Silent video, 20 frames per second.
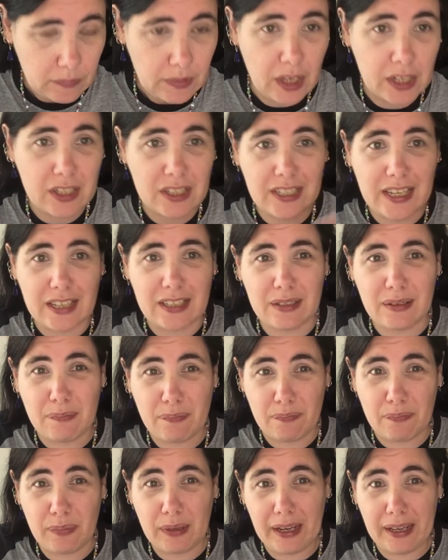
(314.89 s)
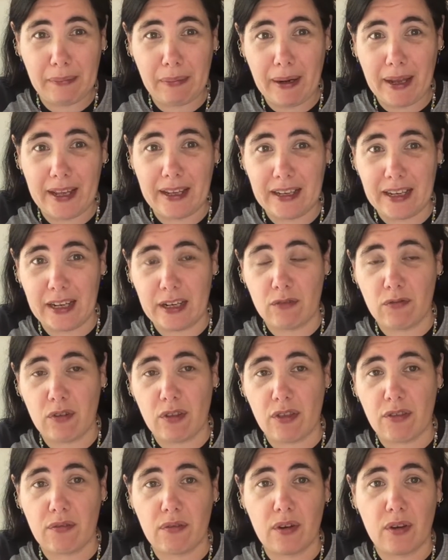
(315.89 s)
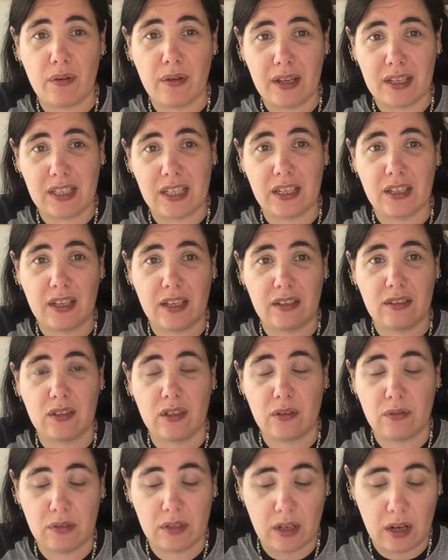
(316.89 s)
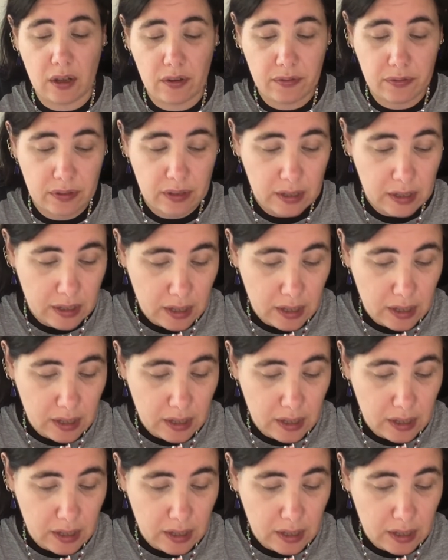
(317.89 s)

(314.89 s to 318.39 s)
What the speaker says: I just tend to click play and let it run through as I do stuff.